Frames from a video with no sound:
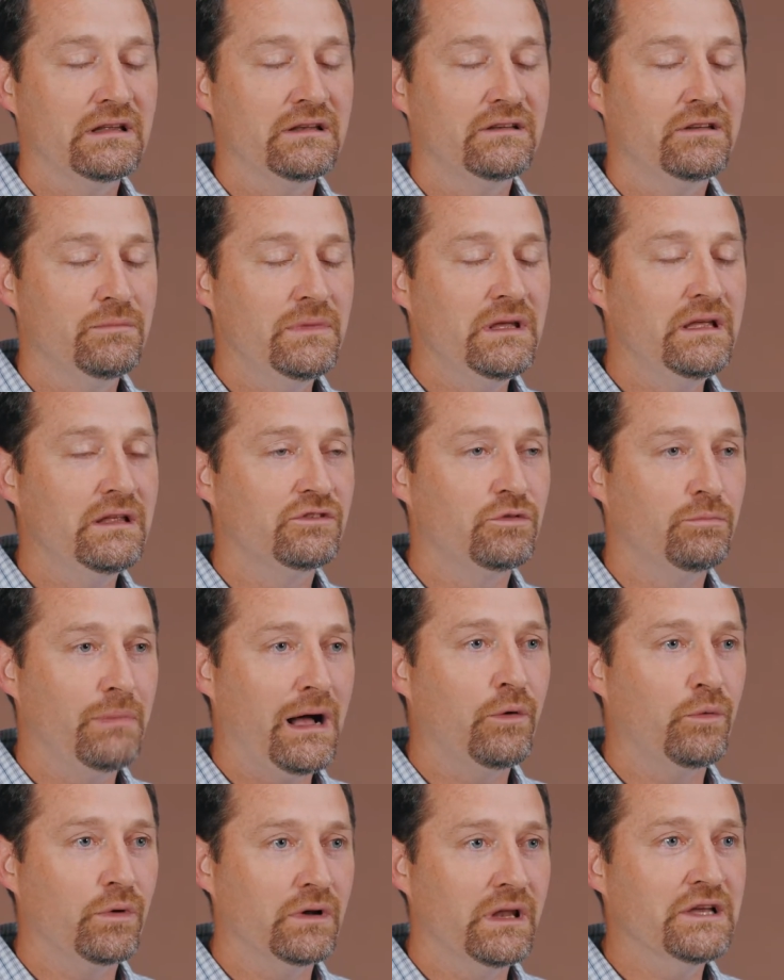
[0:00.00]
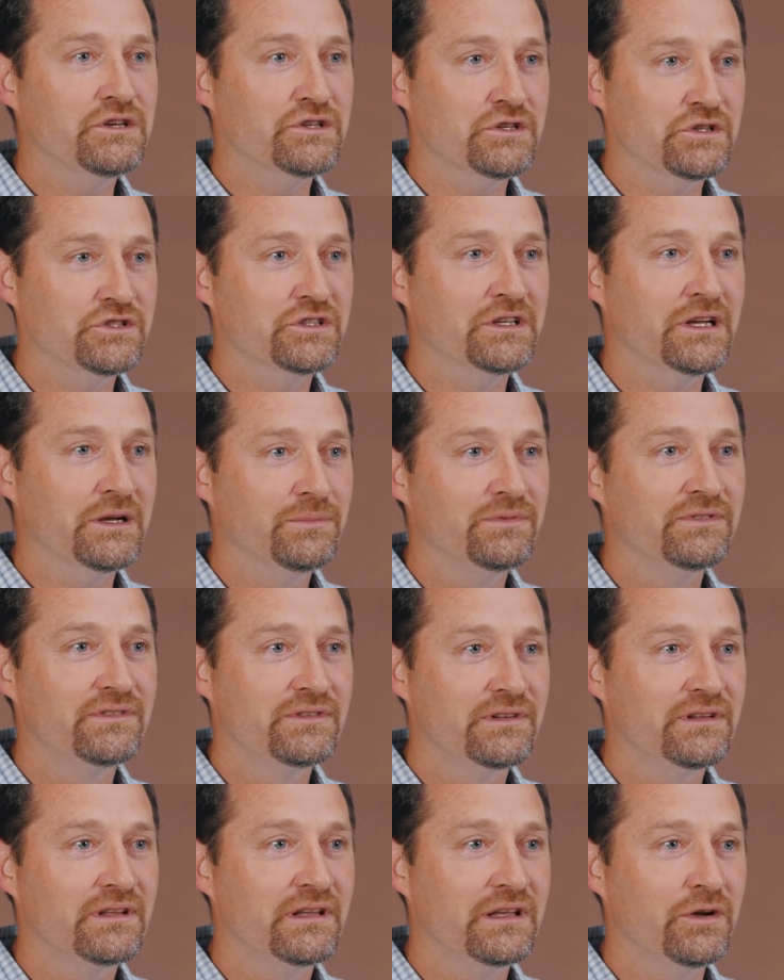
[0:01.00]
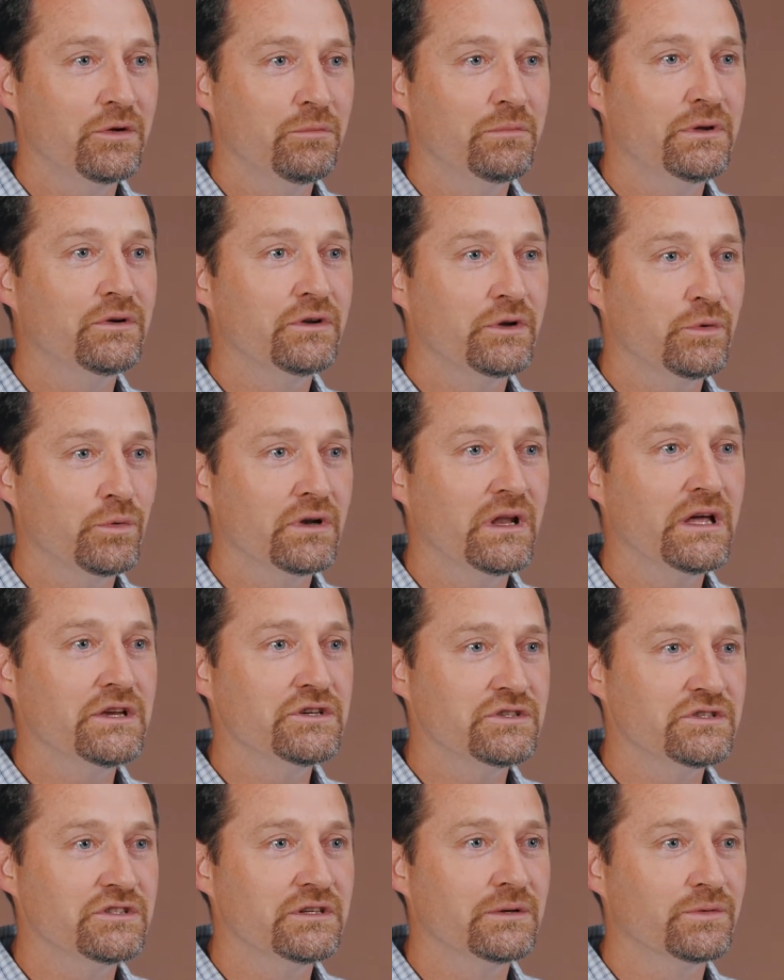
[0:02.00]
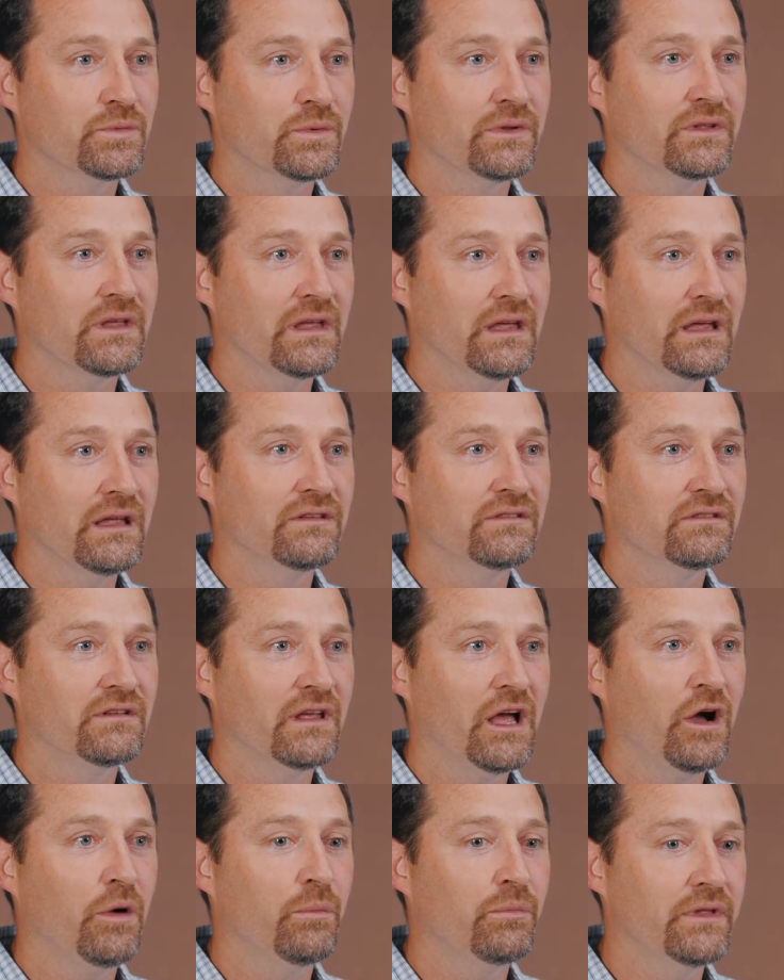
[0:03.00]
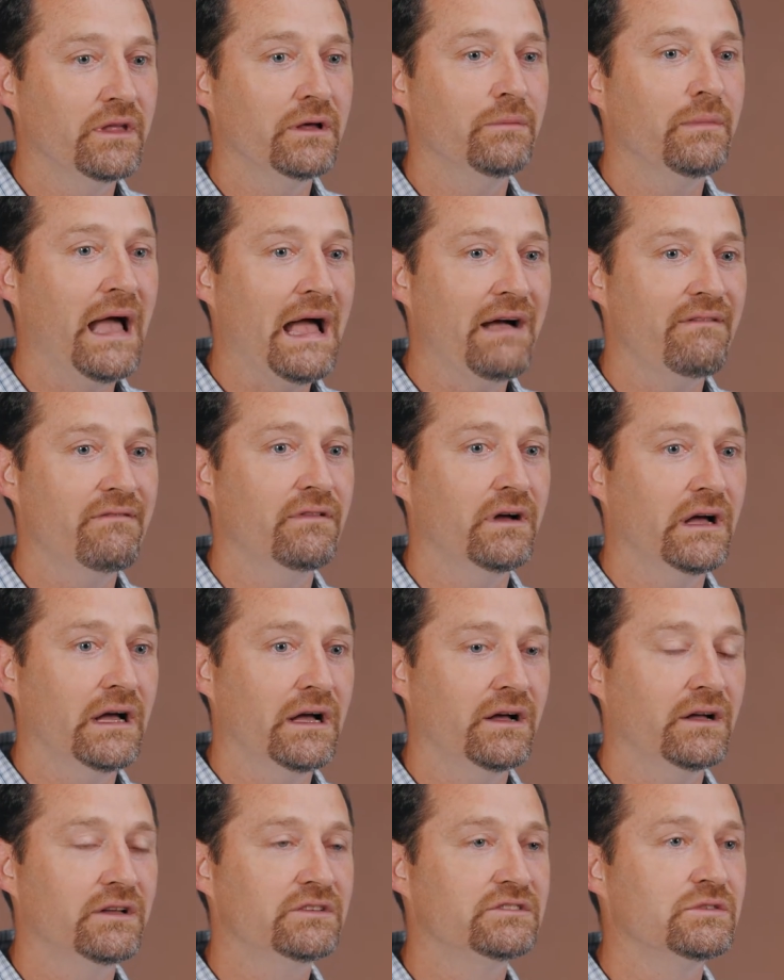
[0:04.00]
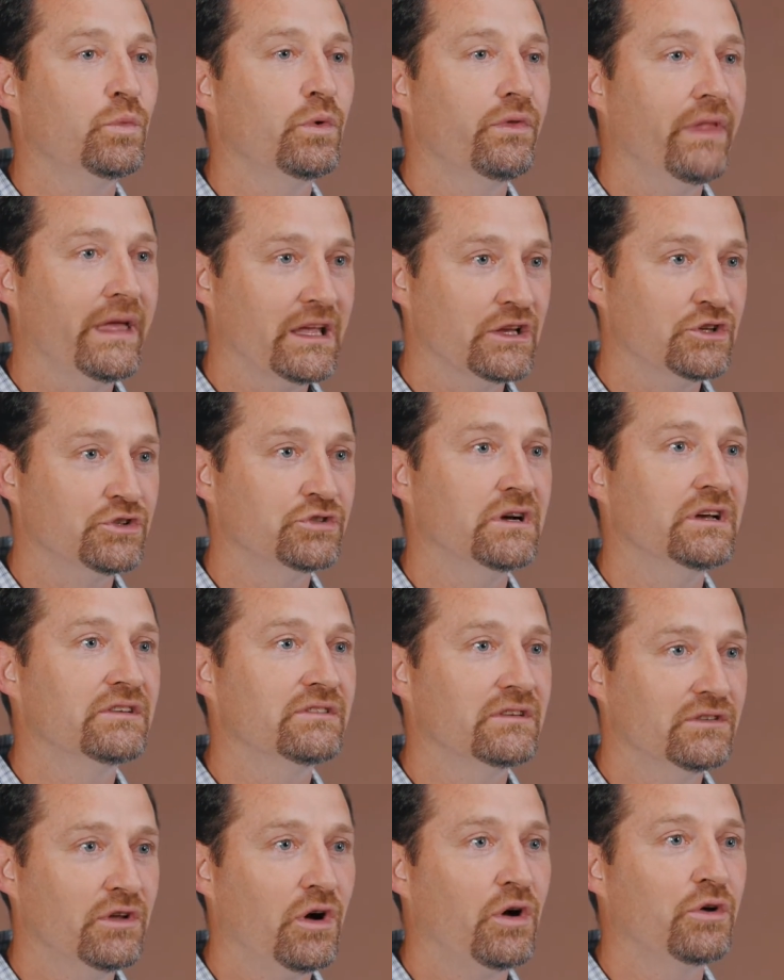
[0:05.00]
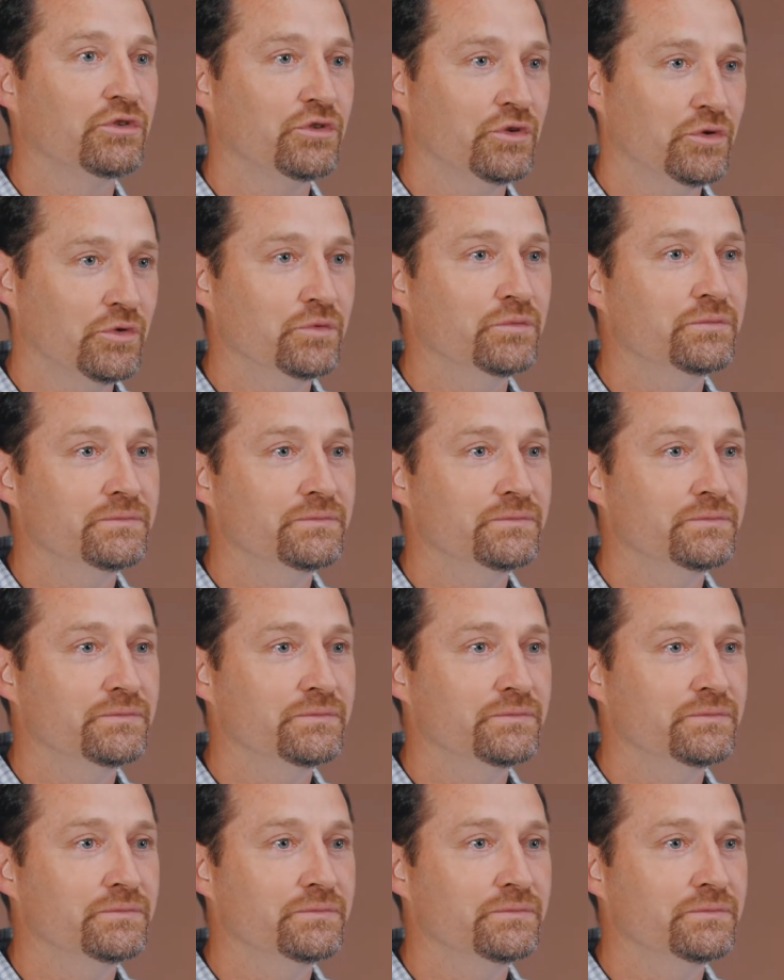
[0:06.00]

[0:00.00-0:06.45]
to me it's about relationships, building relationships with kids to help them have someone they can trust and talk to.